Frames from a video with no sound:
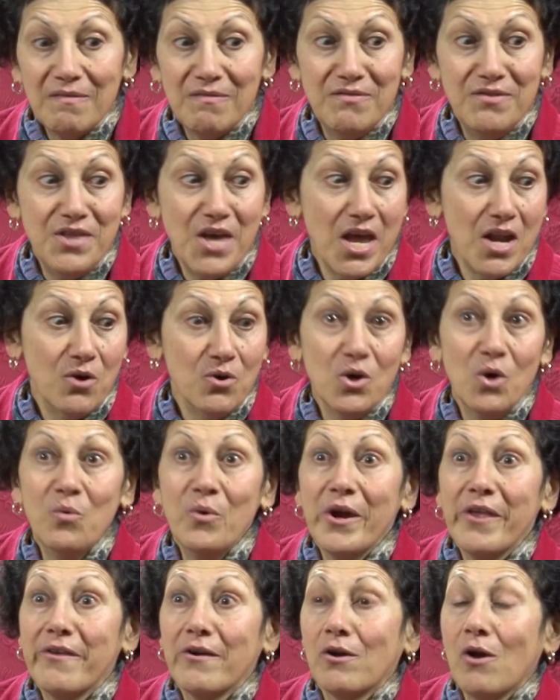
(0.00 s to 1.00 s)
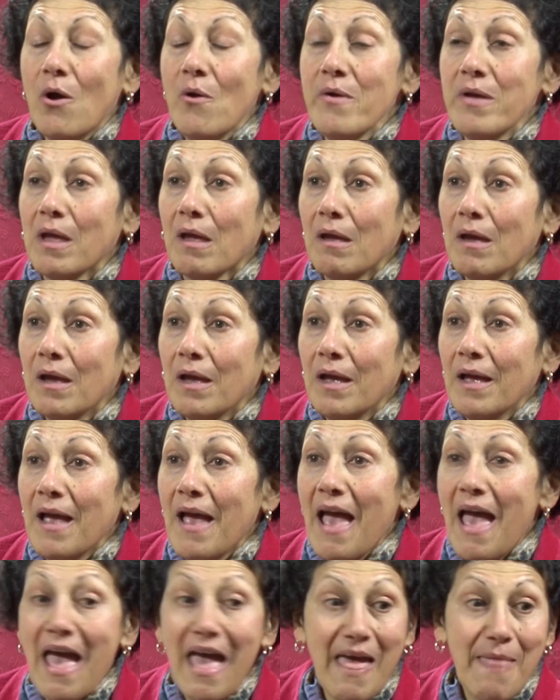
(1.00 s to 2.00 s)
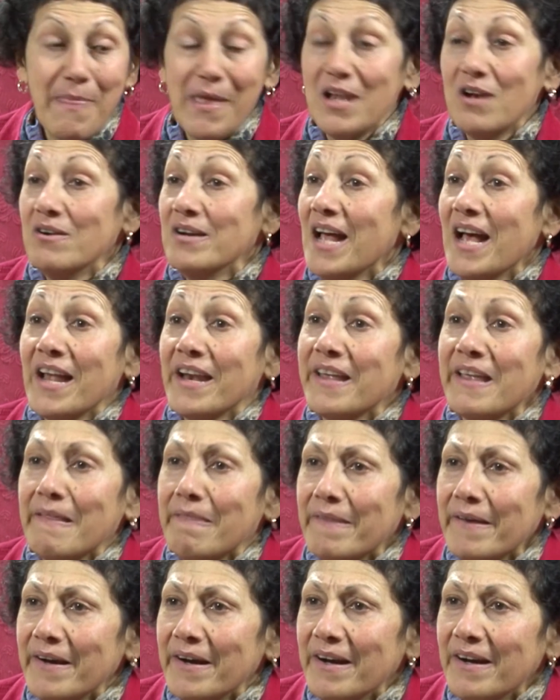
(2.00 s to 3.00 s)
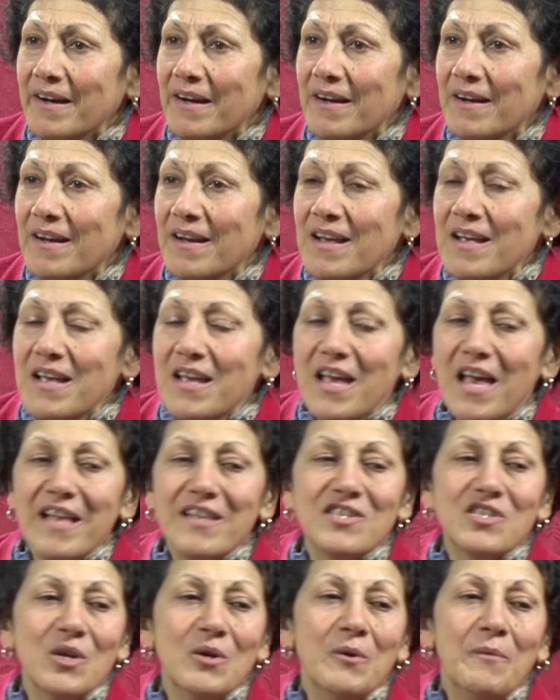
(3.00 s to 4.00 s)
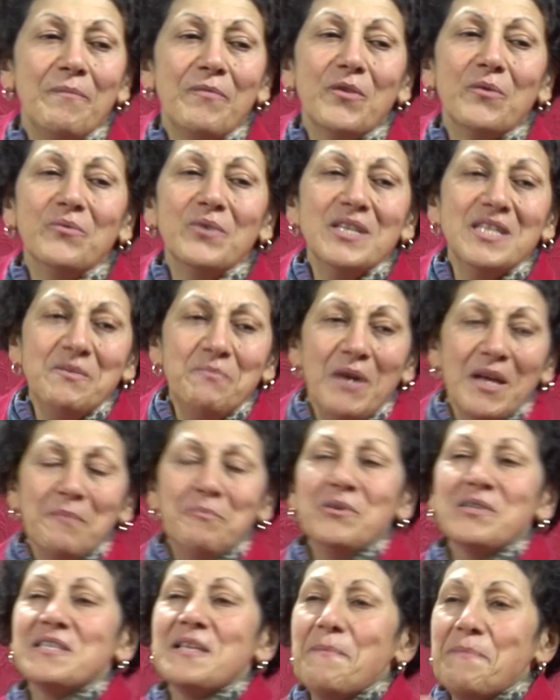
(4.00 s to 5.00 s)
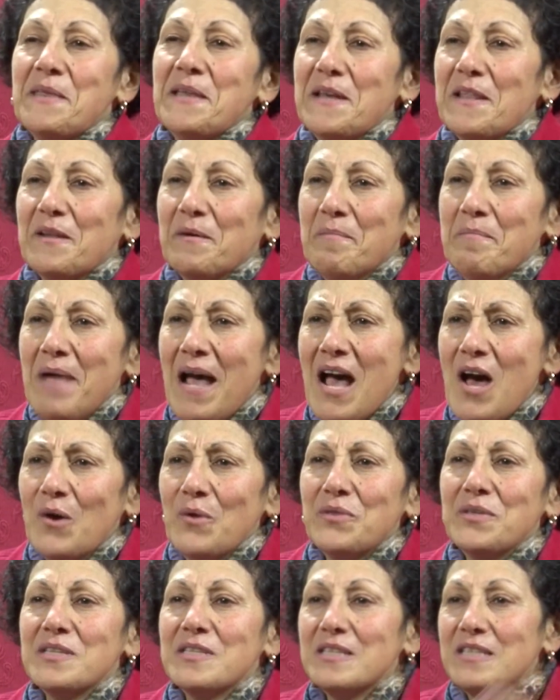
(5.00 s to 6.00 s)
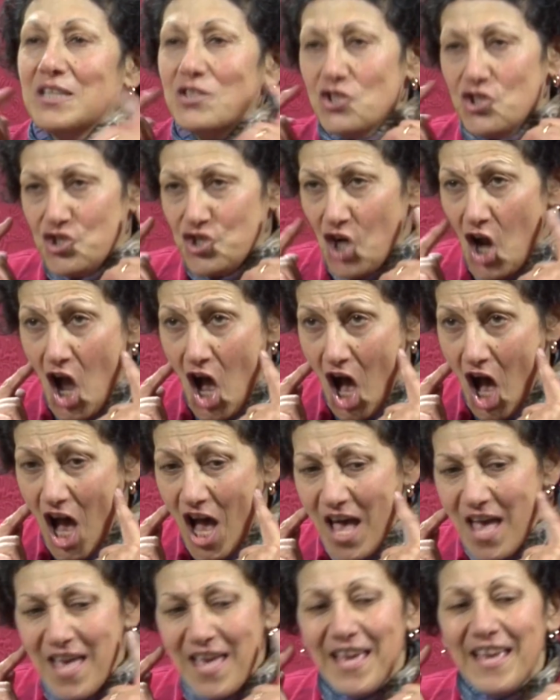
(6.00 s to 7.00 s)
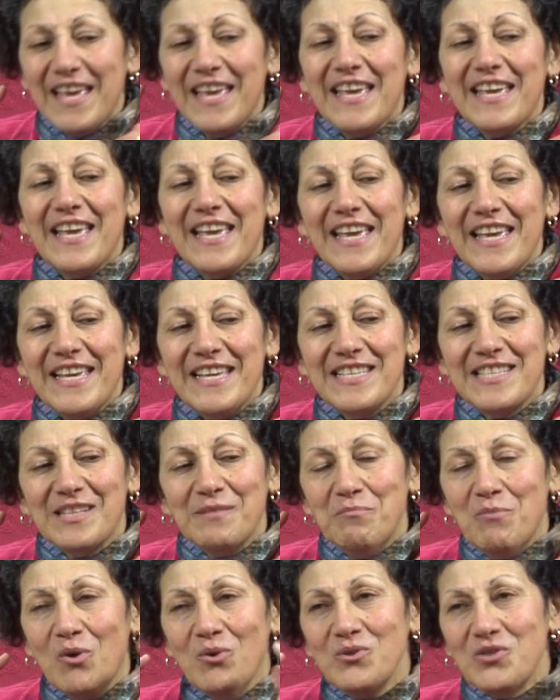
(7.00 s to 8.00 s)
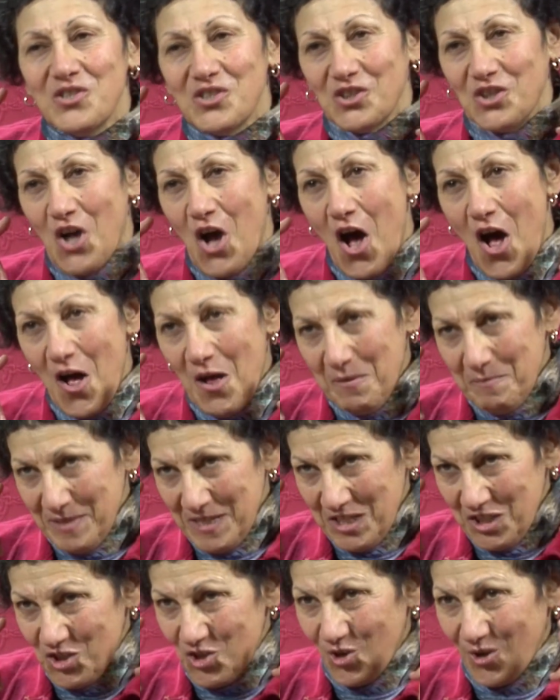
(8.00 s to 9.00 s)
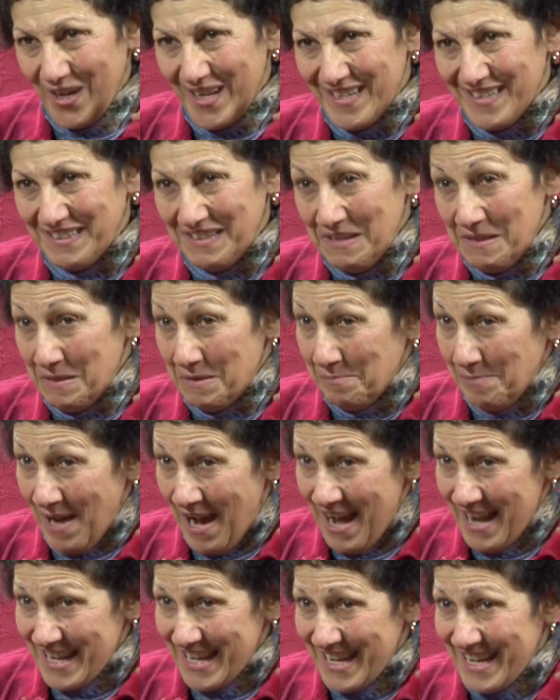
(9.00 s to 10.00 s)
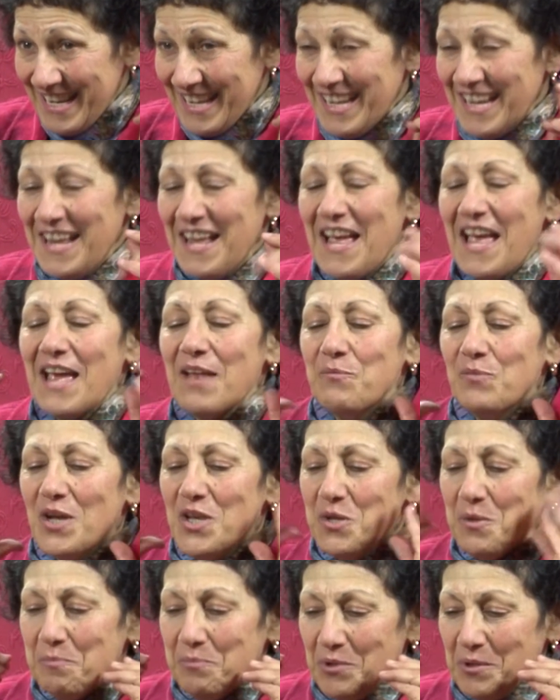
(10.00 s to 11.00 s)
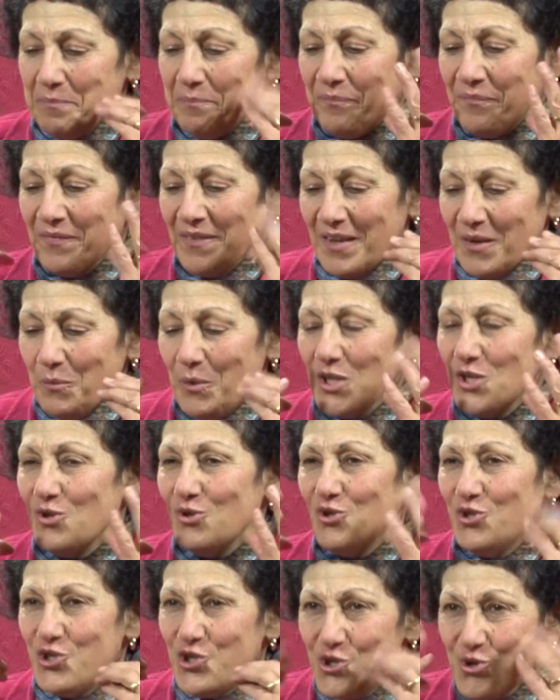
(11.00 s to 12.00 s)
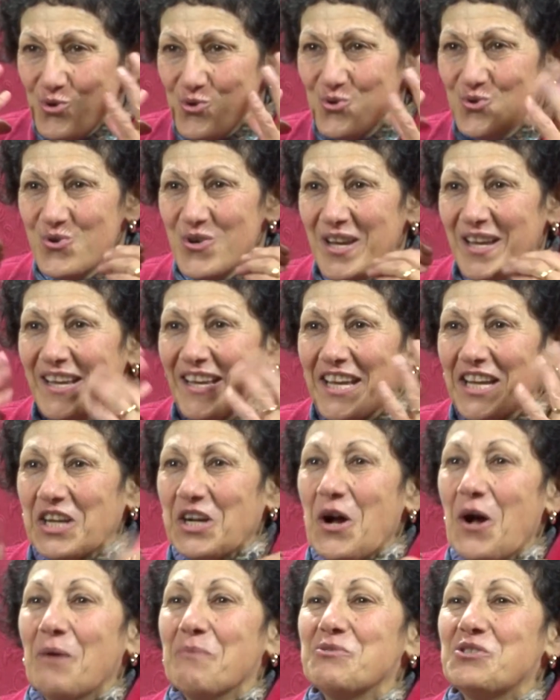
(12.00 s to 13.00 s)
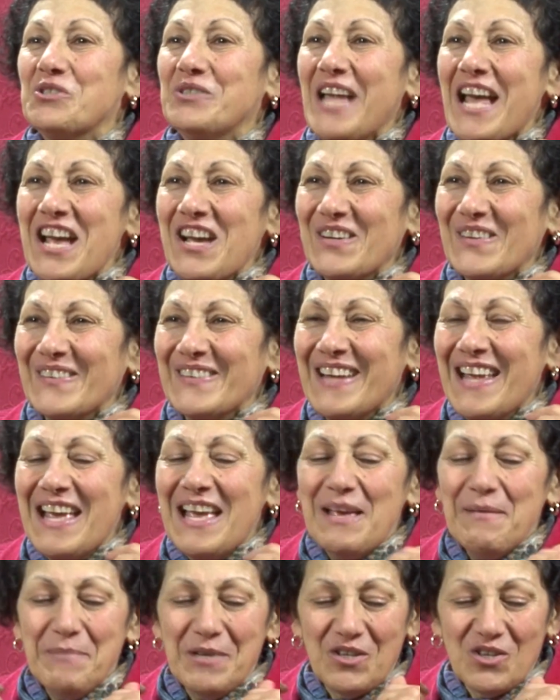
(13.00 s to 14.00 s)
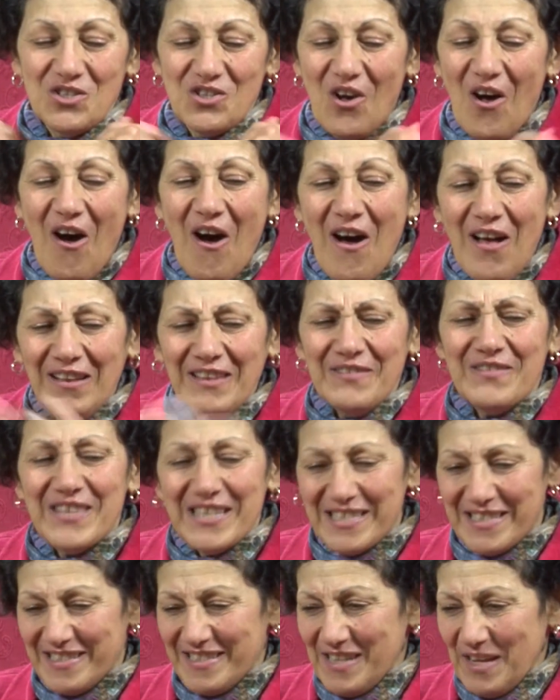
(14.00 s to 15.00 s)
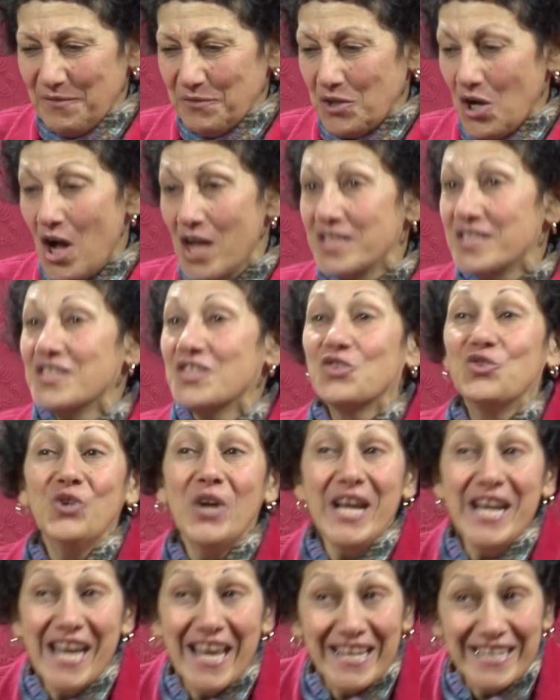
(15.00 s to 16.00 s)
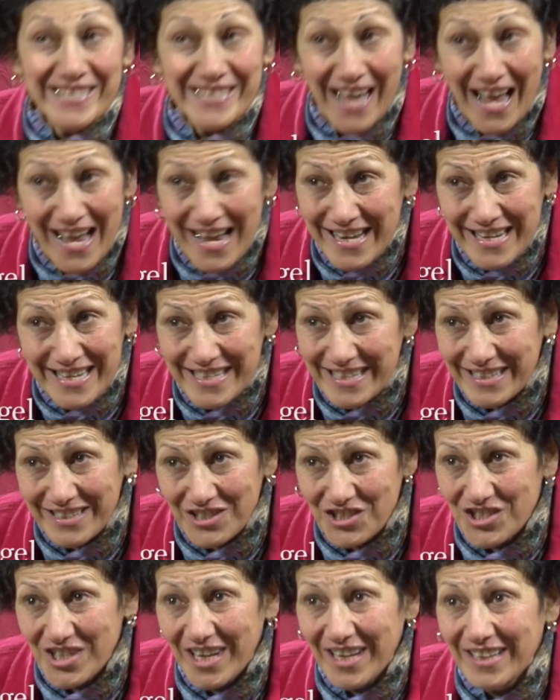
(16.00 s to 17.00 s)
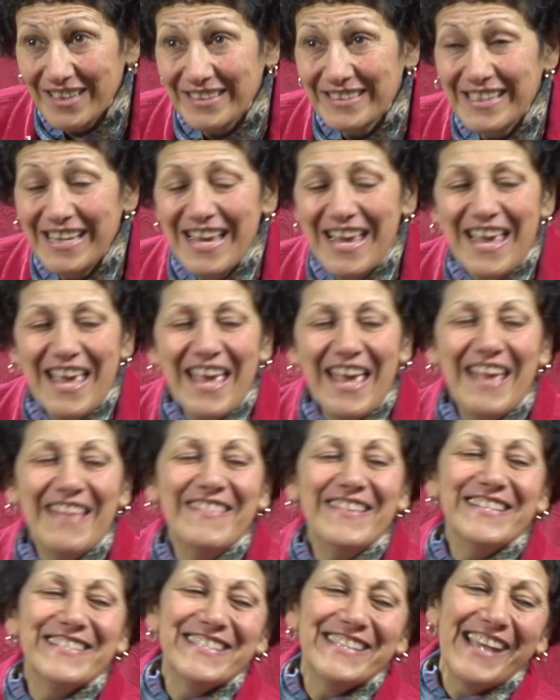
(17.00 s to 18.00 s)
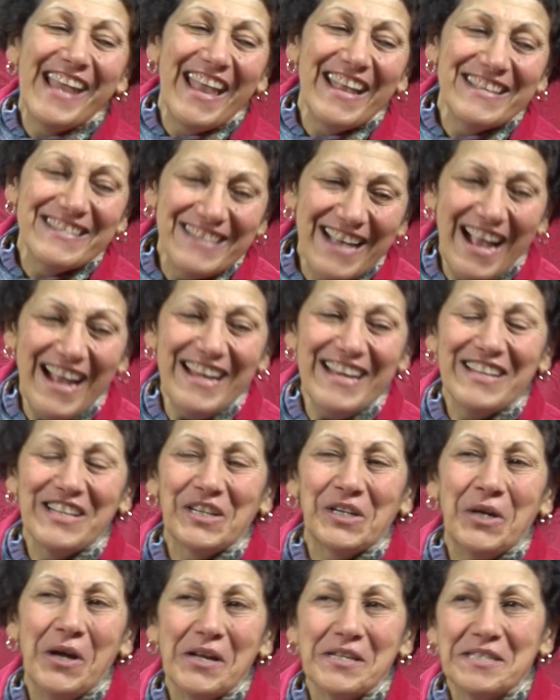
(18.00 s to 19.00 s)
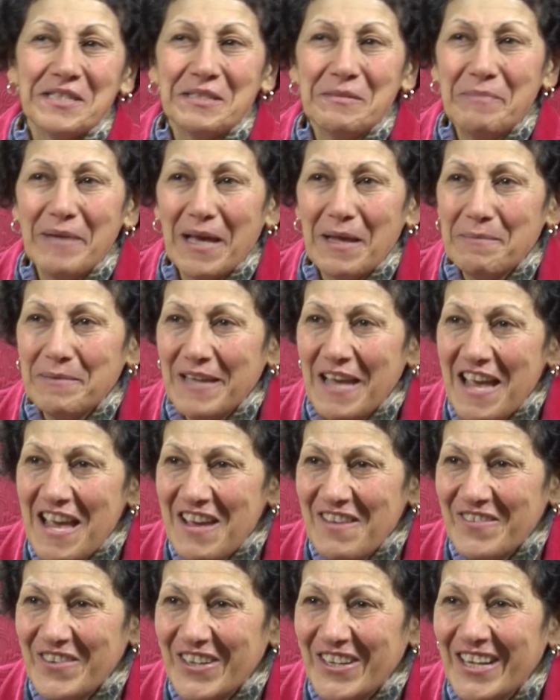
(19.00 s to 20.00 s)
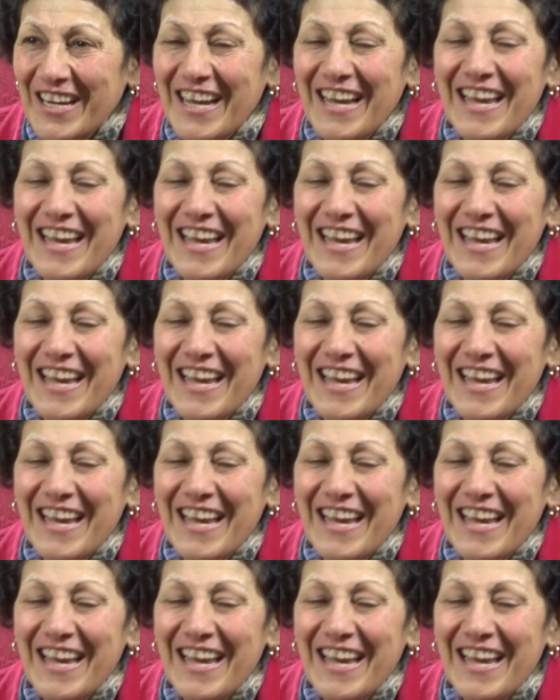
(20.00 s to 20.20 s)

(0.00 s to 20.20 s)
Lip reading: they don't know where they're going, and they don't know how to get there. And so the reason why you put something in their mouth is the jaw is the most calming joint in the body. And when you chew, it calms you down, because all of this stuff causes great anxiety in a child. And it's the anxiety that causes the bad behavior.